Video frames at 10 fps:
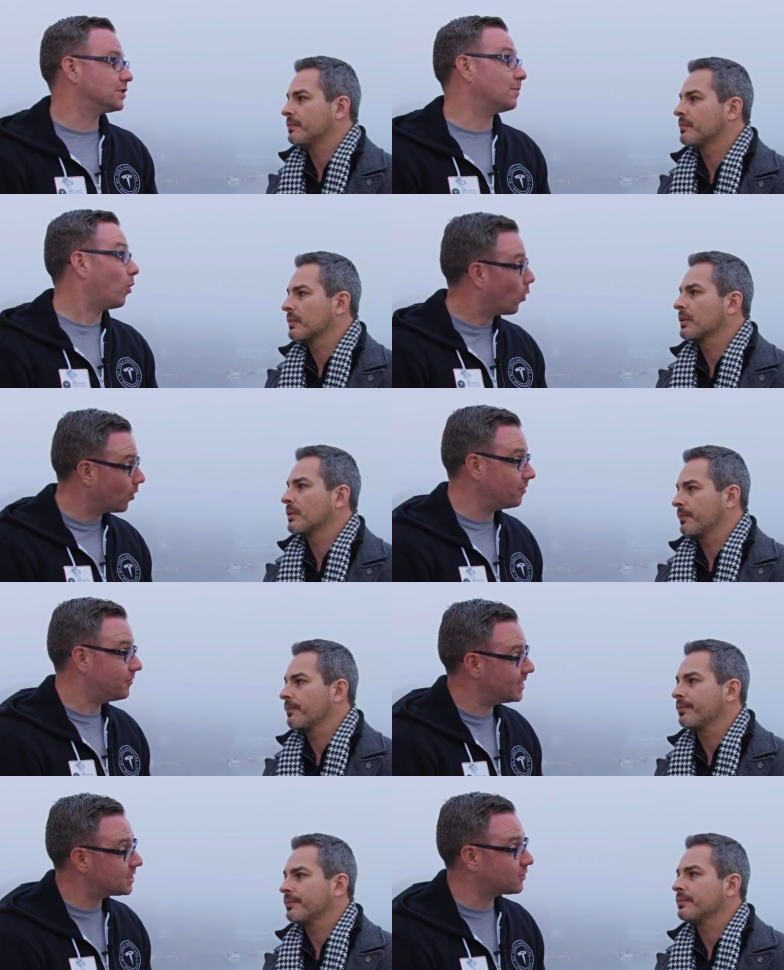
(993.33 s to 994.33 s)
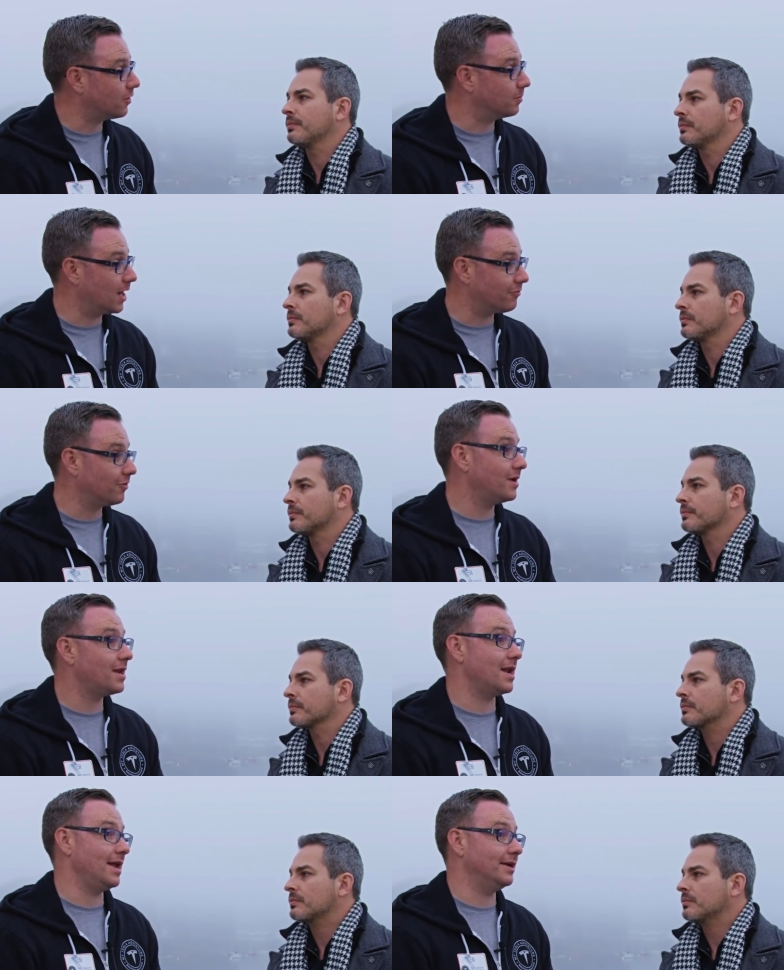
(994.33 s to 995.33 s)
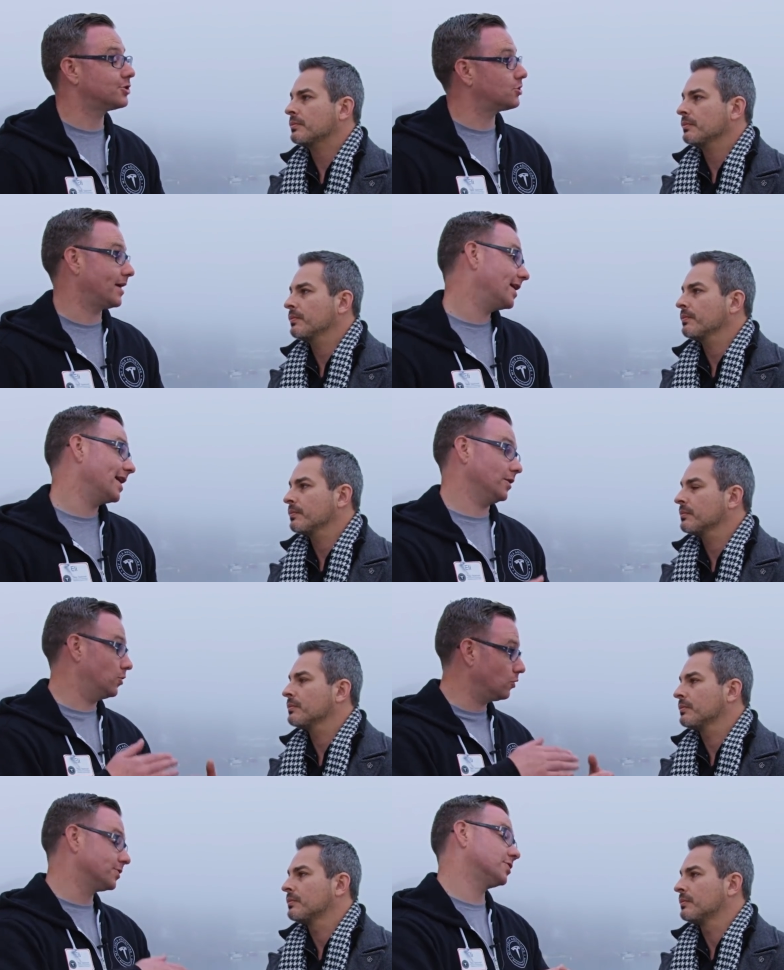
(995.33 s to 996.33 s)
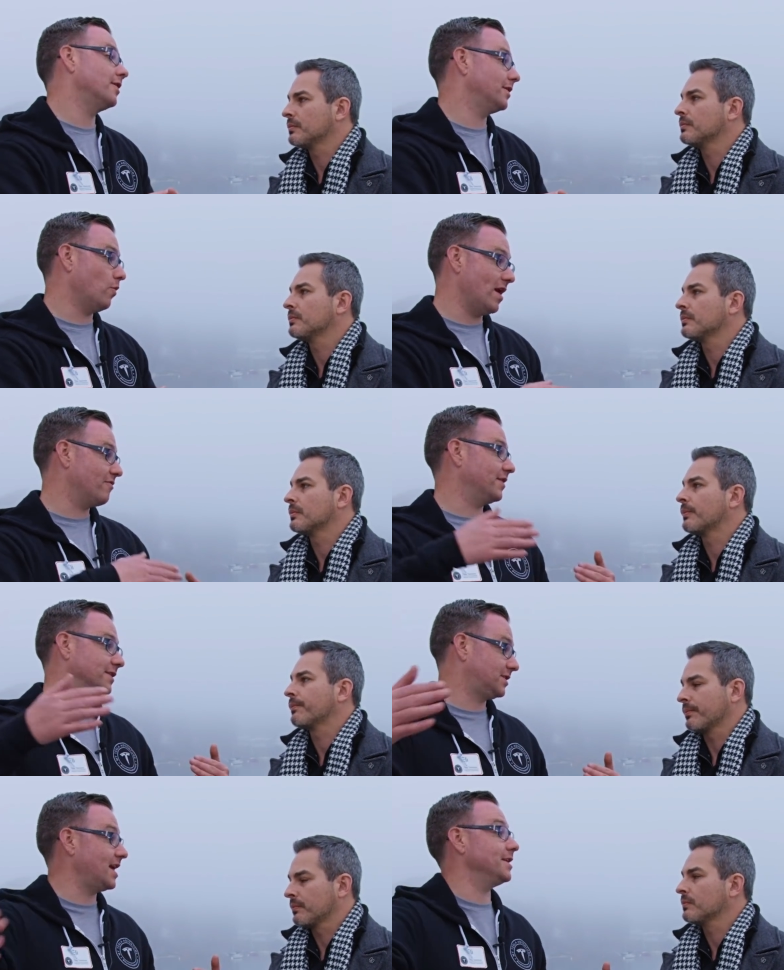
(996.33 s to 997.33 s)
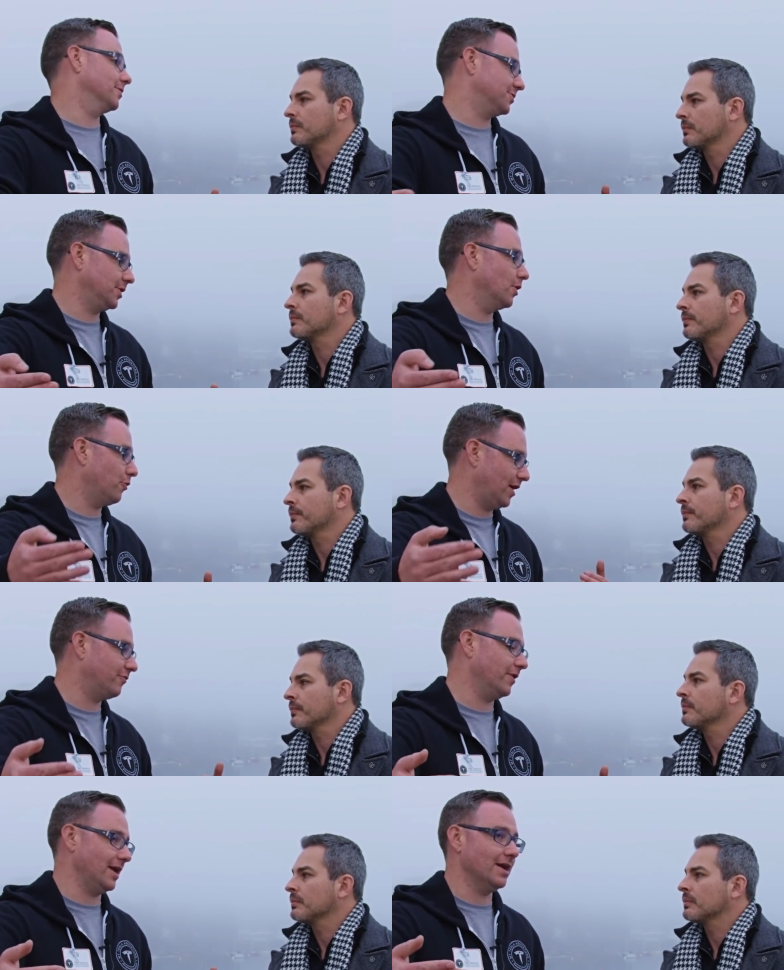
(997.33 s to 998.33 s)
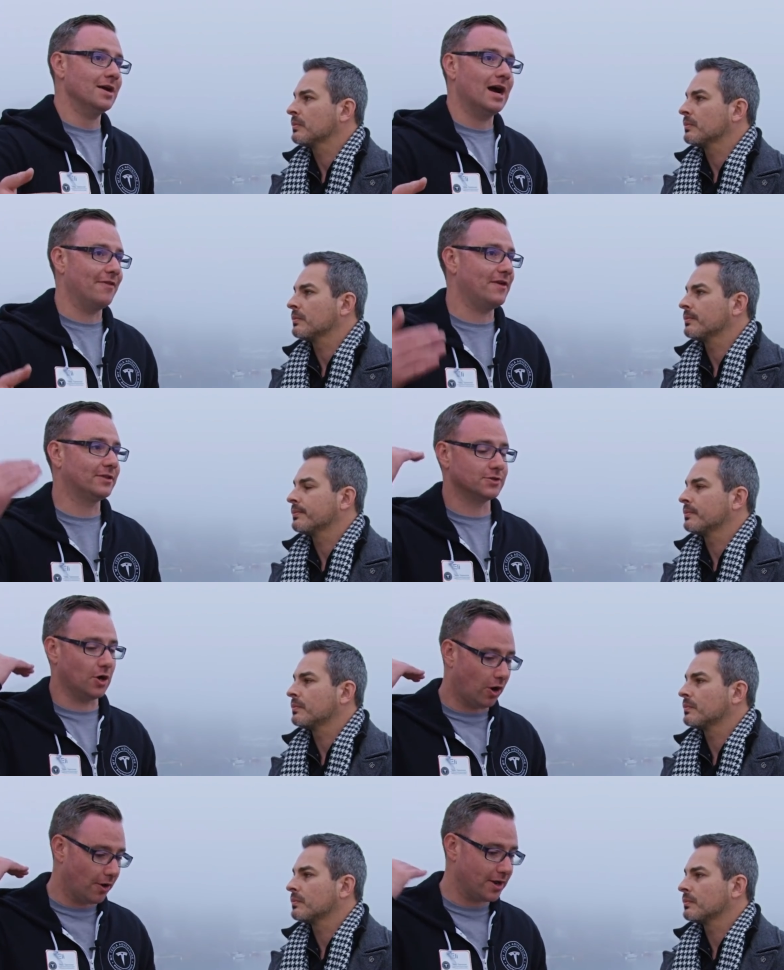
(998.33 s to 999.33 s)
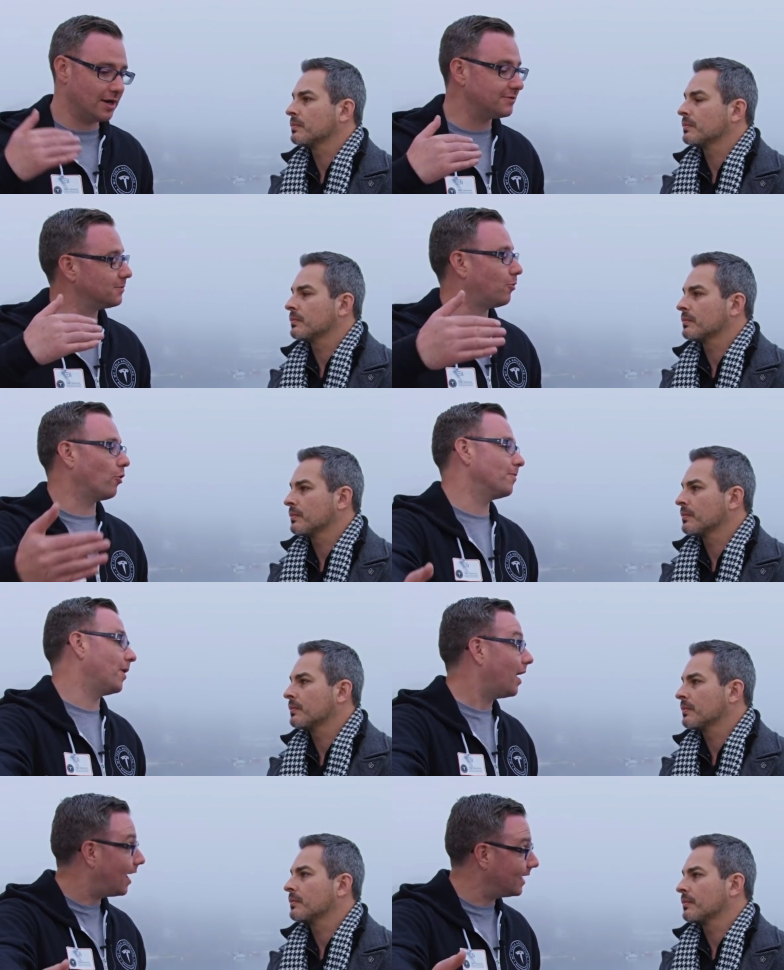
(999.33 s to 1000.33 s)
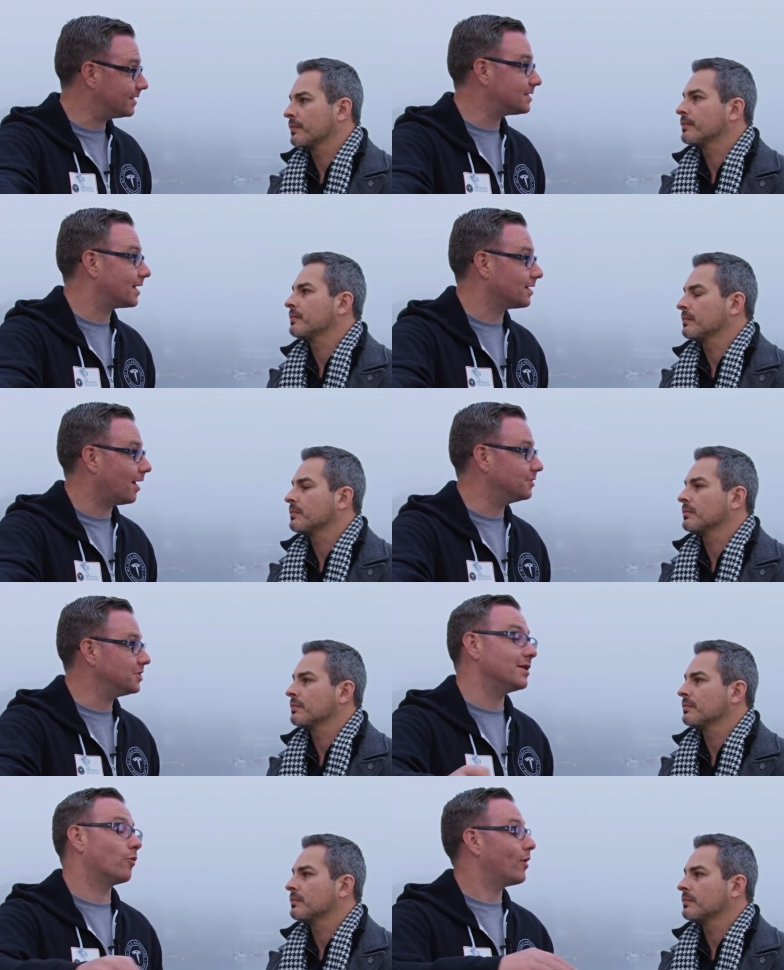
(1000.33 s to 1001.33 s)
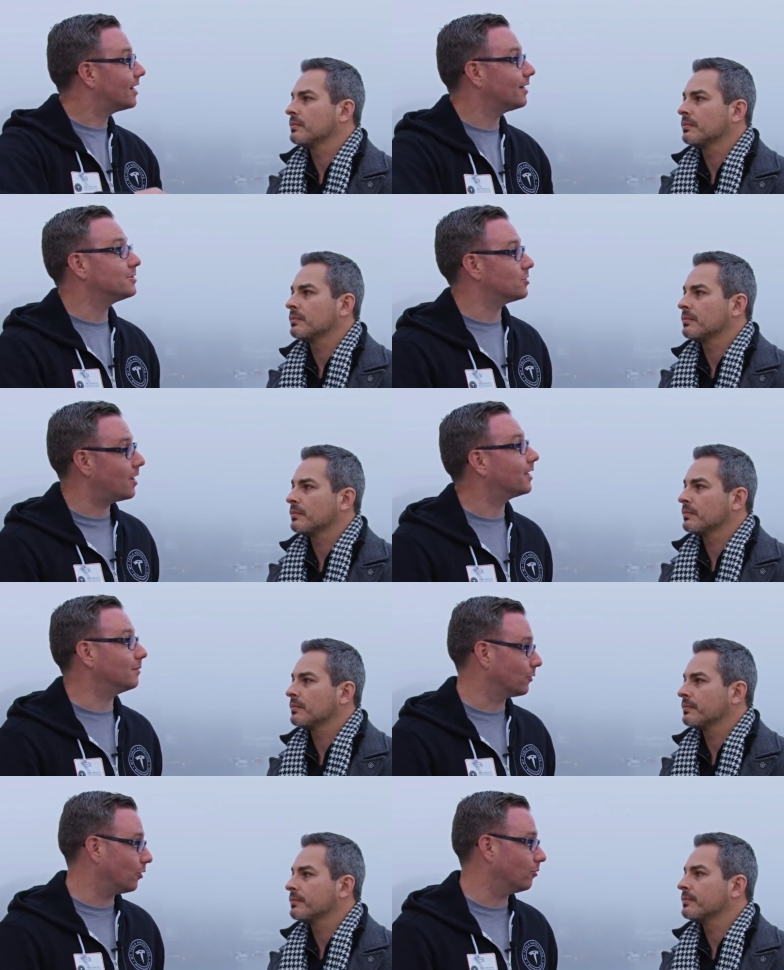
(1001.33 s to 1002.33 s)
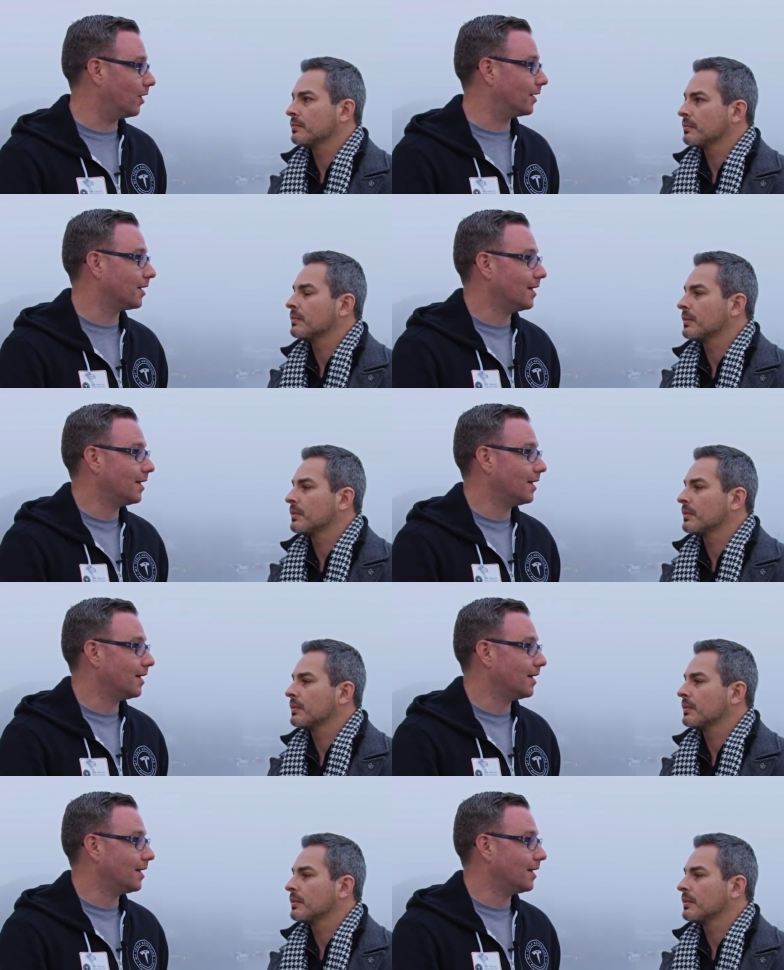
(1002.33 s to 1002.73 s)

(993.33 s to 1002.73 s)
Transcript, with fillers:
Speaker 1: support of this from government and industry. Like again, Google started the wave on this 10 years ago. Thankfully, I think there's already enough support behind this technology that regulators are not going to be the roadblock.